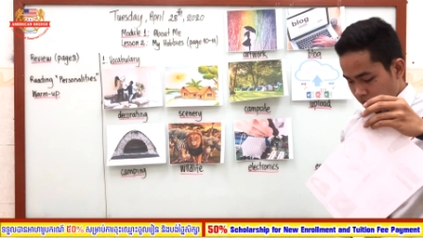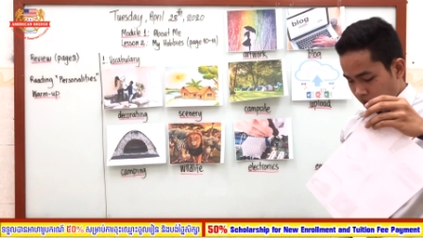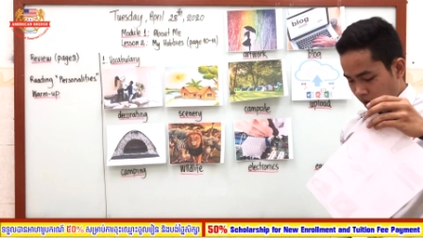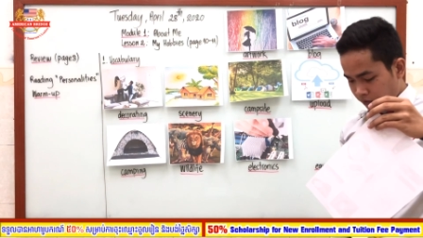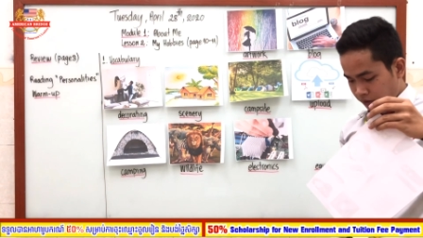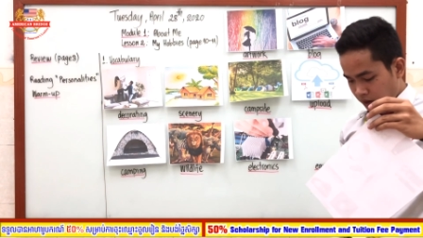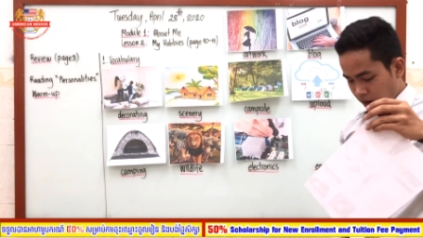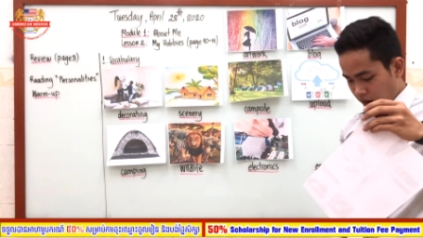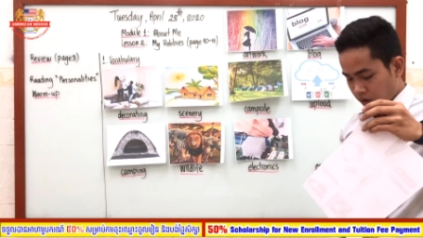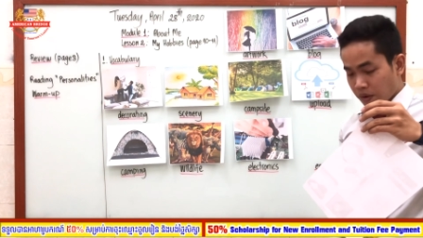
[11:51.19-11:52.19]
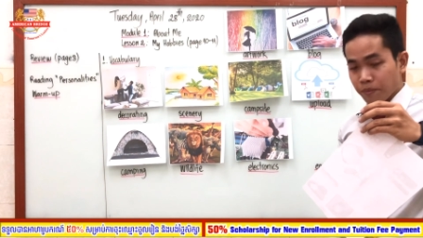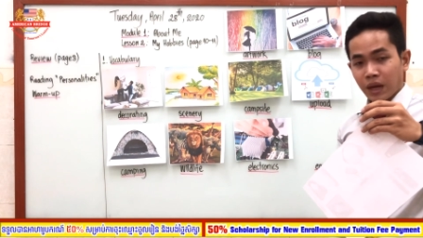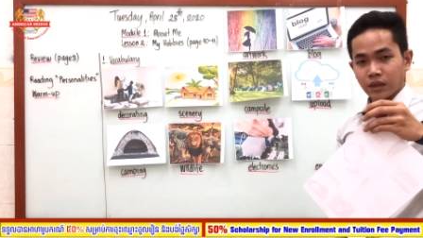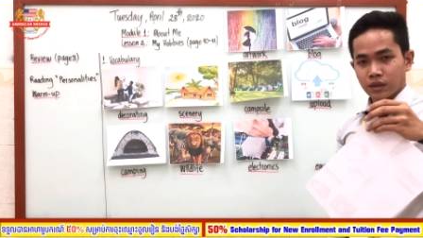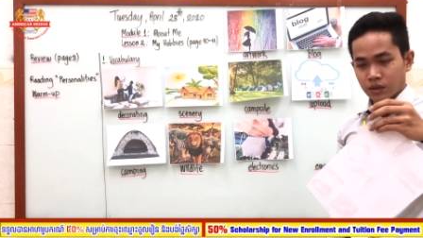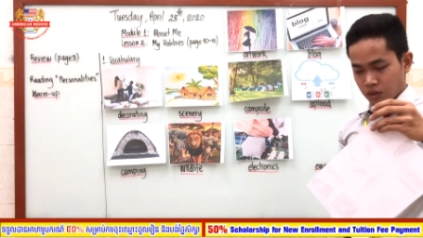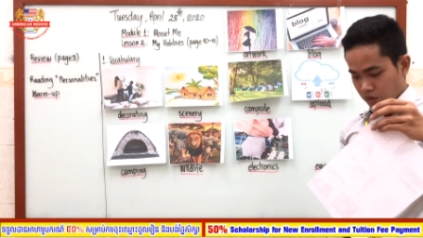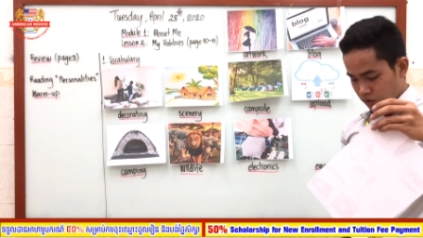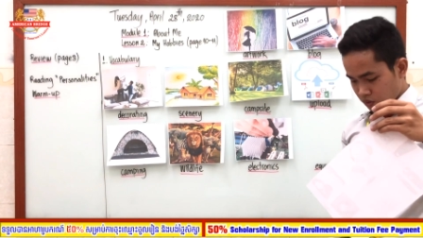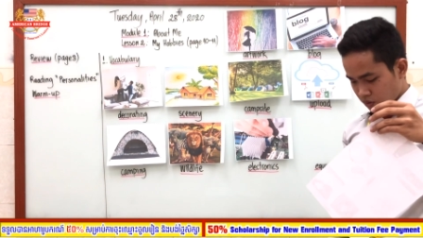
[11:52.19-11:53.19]
have the equipment
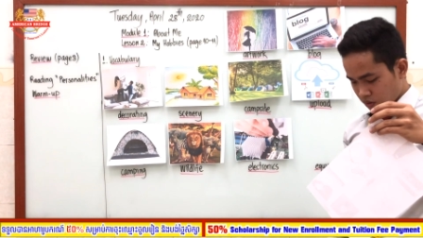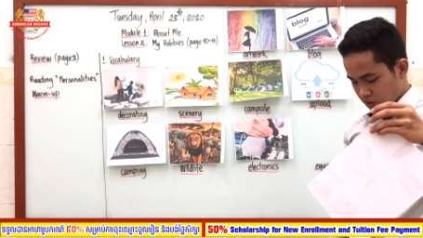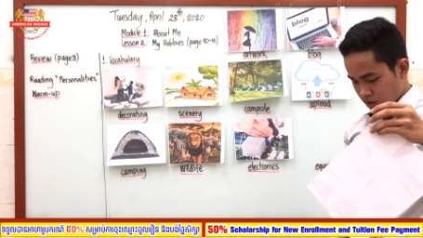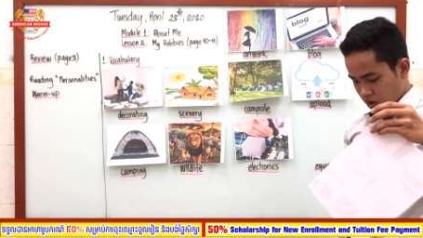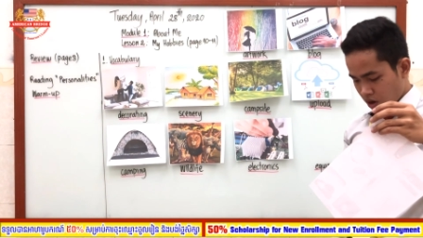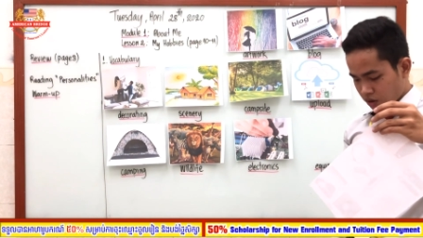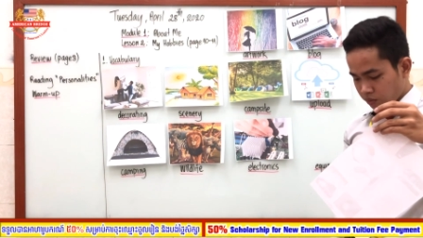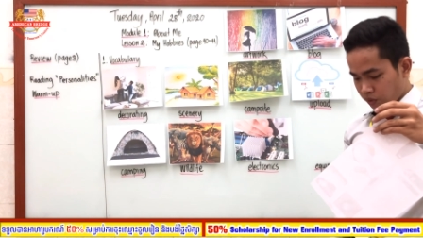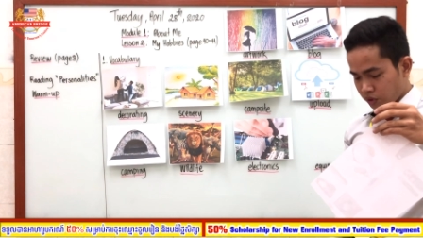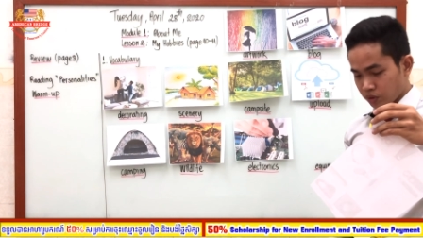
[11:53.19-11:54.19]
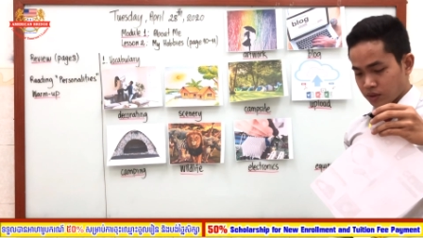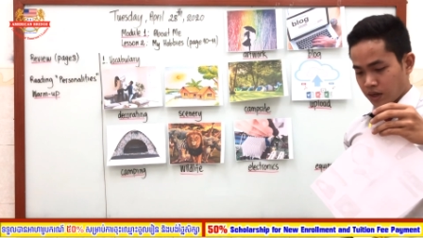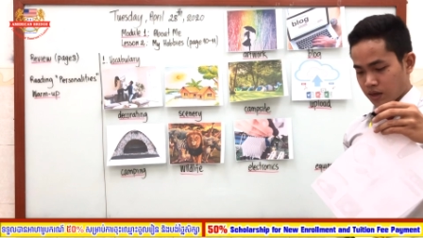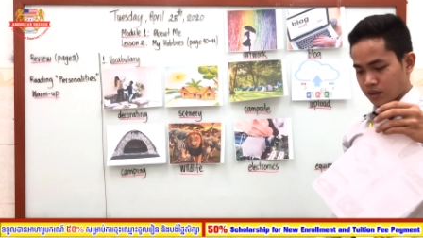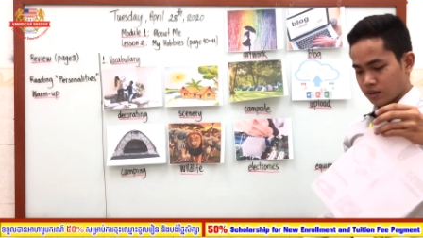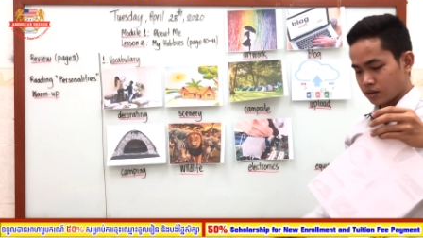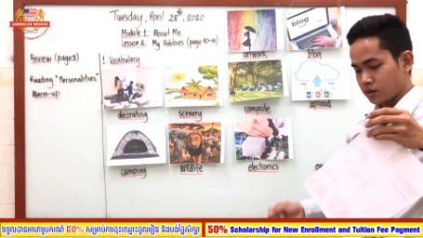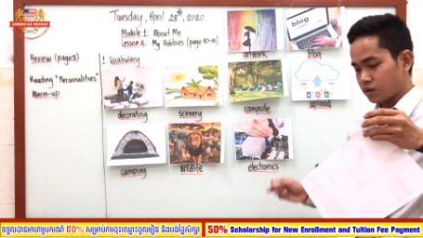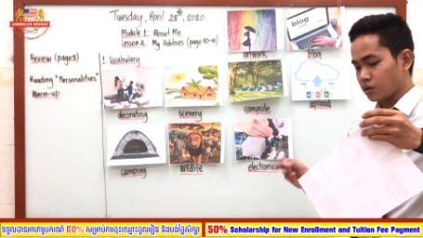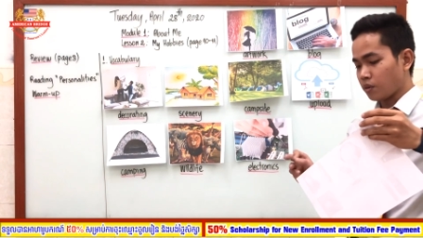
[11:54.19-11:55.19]
to produce
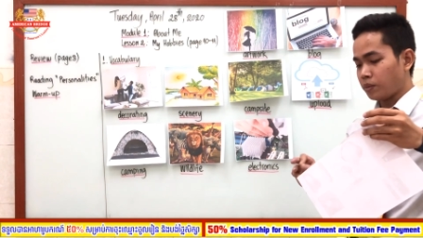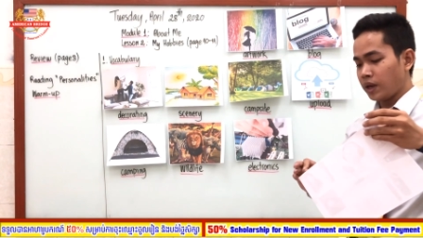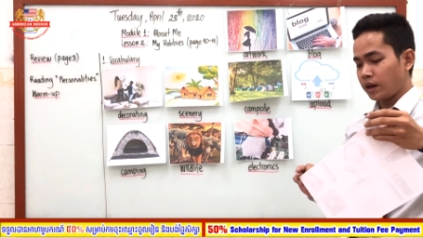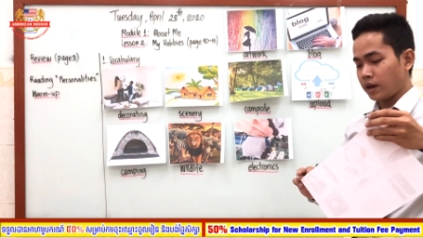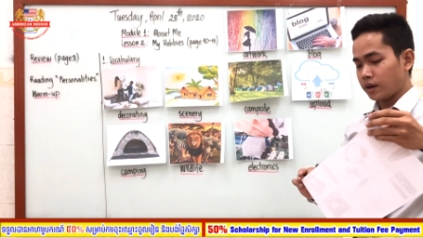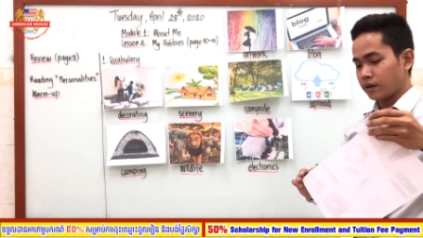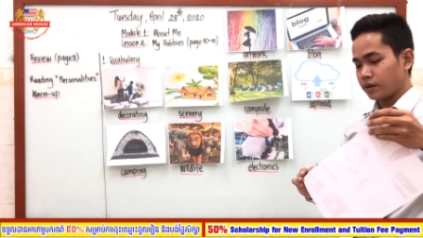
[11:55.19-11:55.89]
it, to complete it.